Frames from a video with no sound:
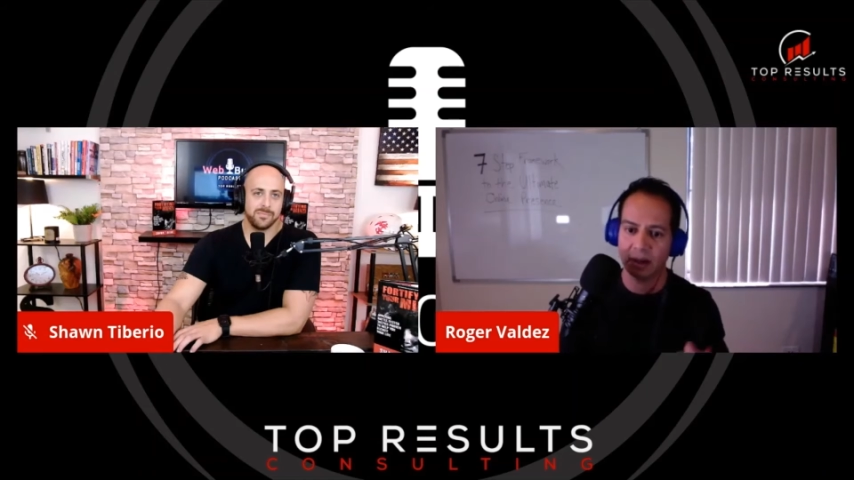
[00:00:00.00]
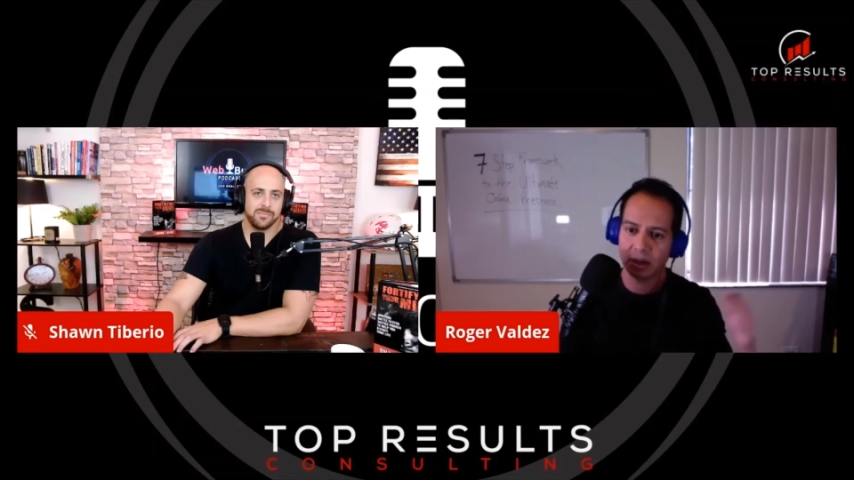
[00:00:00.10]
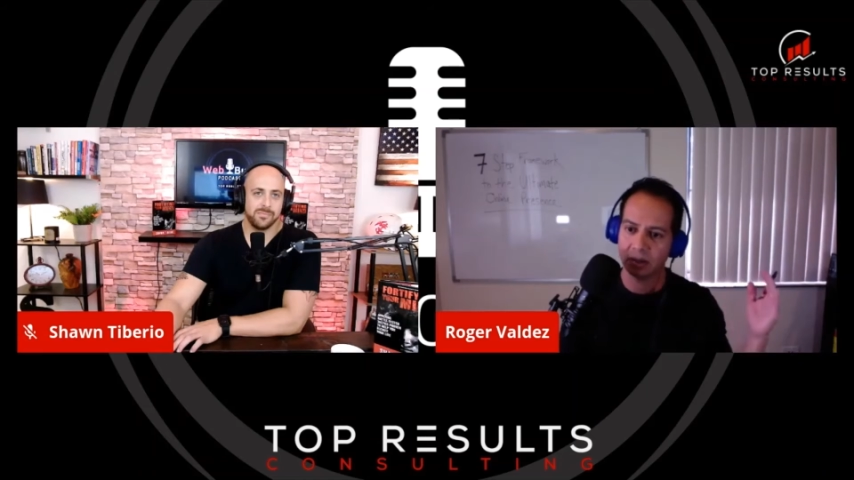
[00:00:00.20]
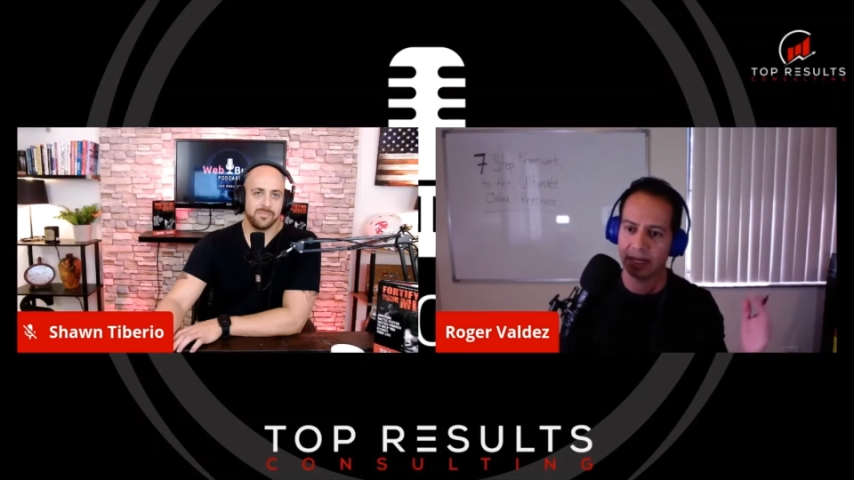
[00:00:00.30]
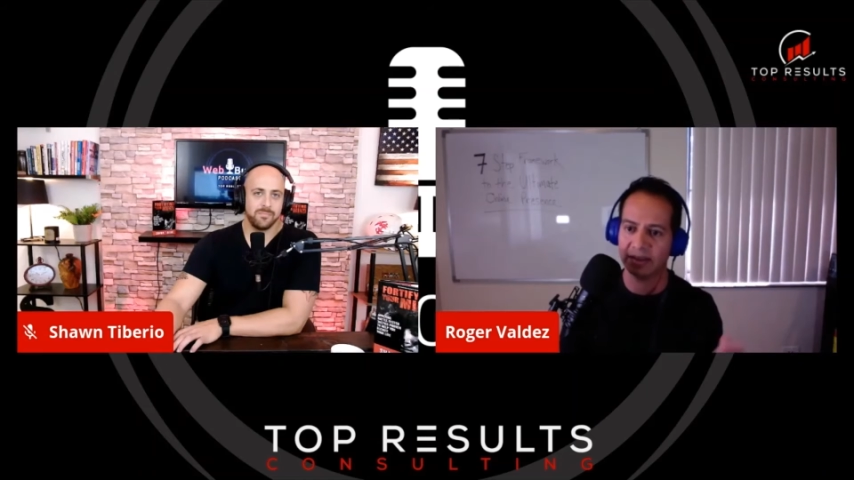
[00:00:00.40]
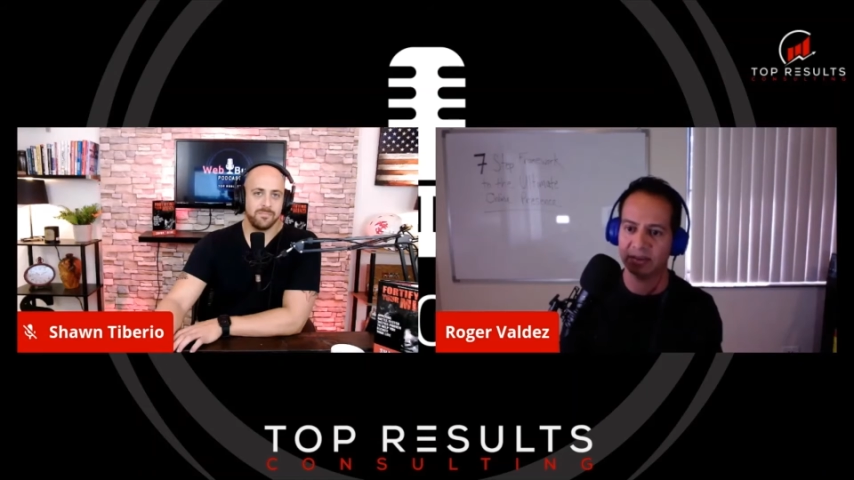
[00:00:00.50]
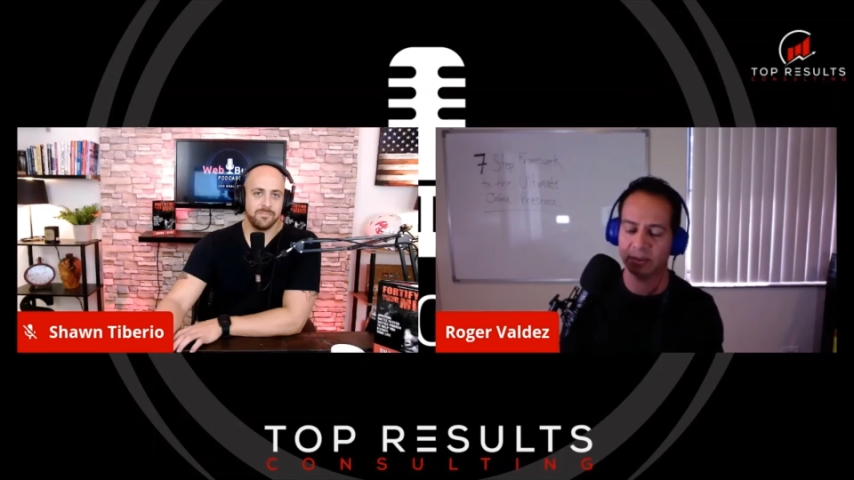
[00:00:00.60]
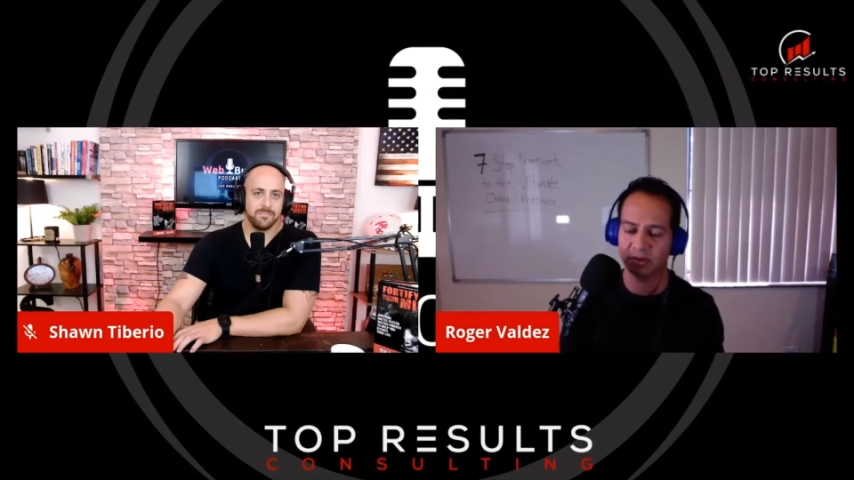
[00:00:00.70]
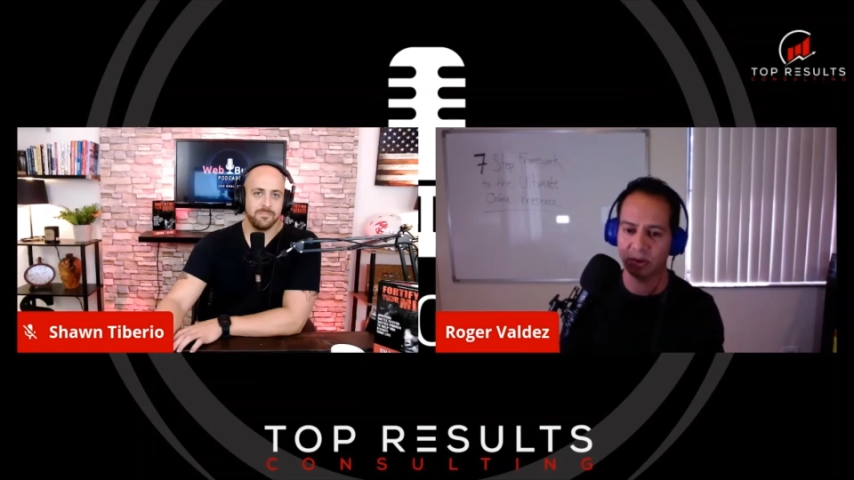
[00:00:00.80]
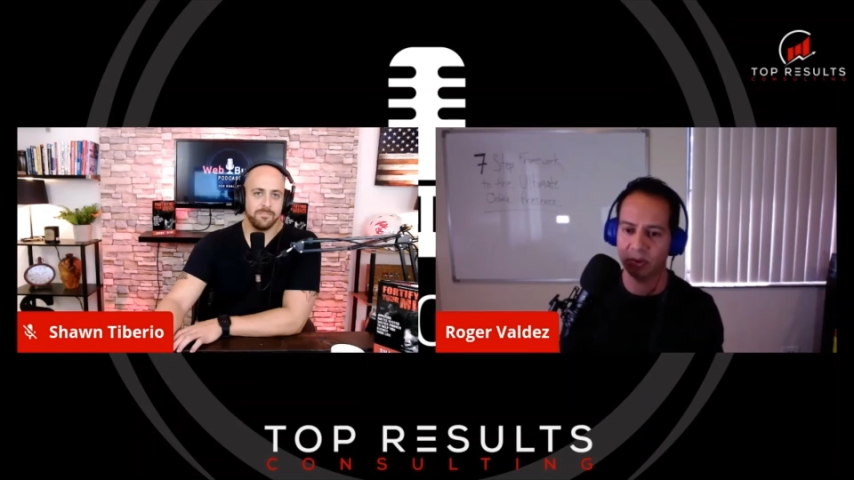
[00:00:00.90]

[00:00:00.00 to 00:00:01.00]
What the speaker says: on our last episode.